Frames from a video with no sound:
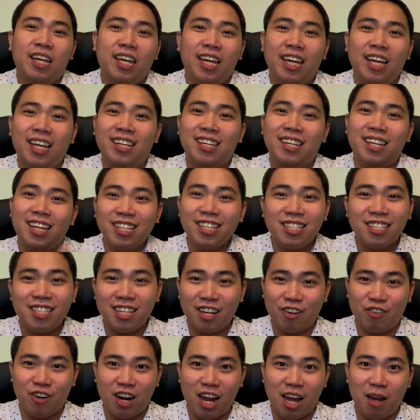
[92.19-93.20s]
In
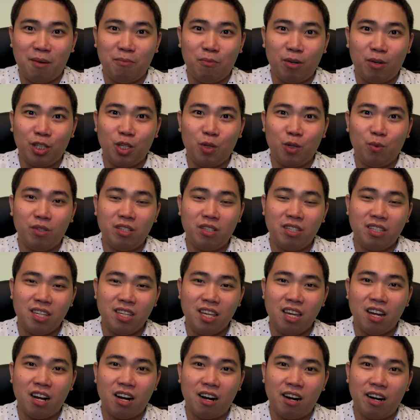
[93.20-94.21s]
Instagram, what you would
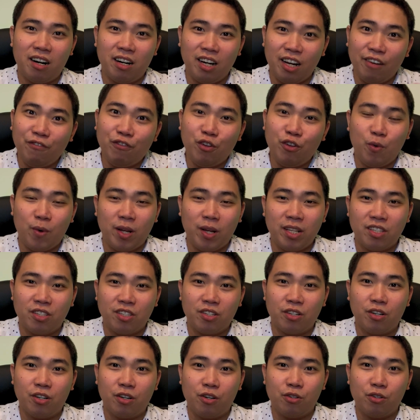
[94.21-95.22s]
see are
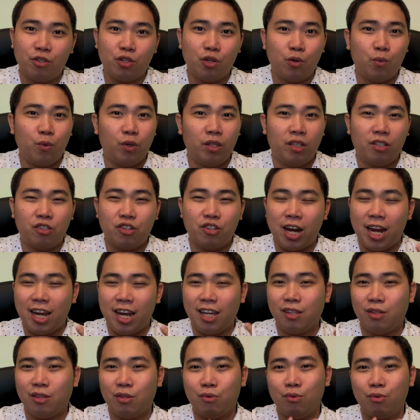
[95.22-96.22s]
influencers who would
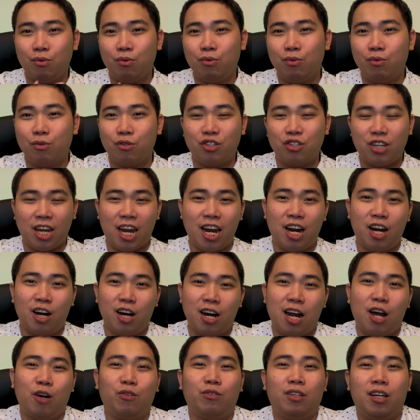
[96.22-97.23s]
try to share
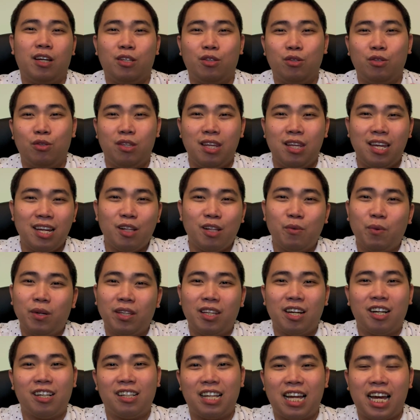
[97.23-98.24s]
how they deal with
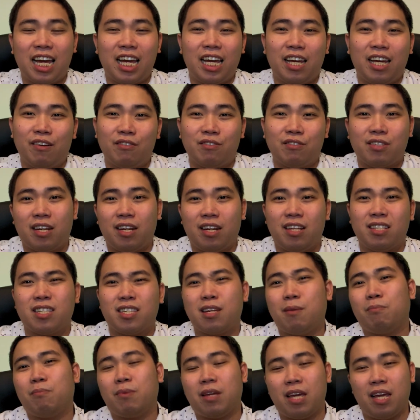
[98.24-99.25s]
their lives and in
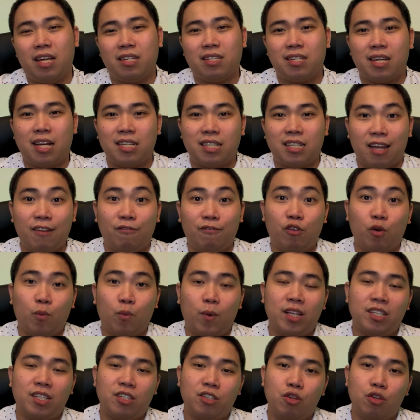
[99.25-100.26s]
some cases
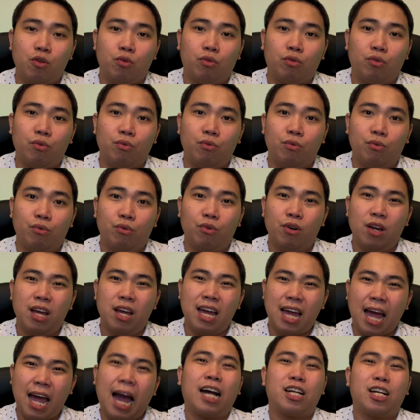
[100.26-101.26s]
influence you to
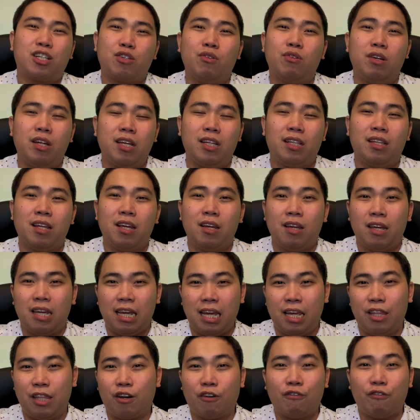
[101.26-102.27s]
actually
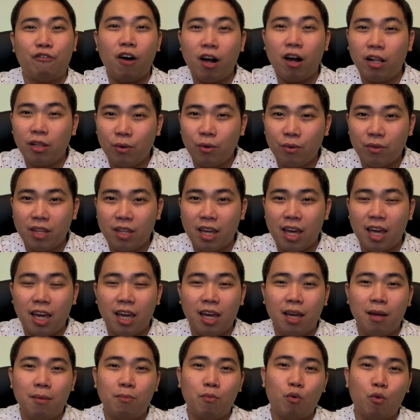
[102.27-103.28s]
either follow
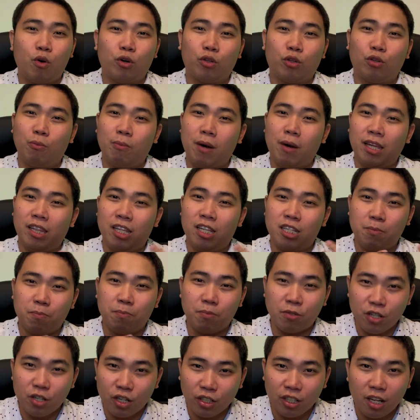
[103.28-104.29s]
them or to buy this
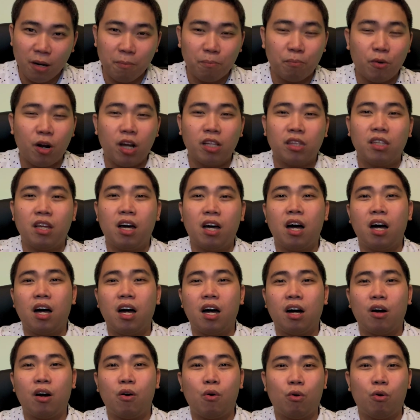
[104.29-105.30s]
certain
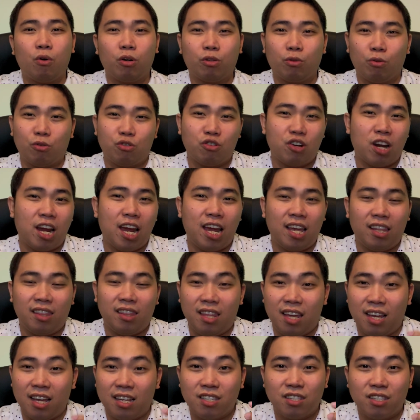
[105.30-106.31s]
product or to try
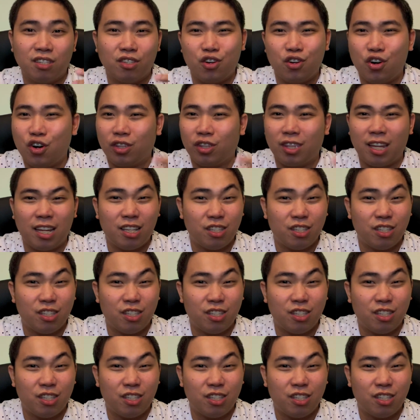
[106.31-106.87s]
this certain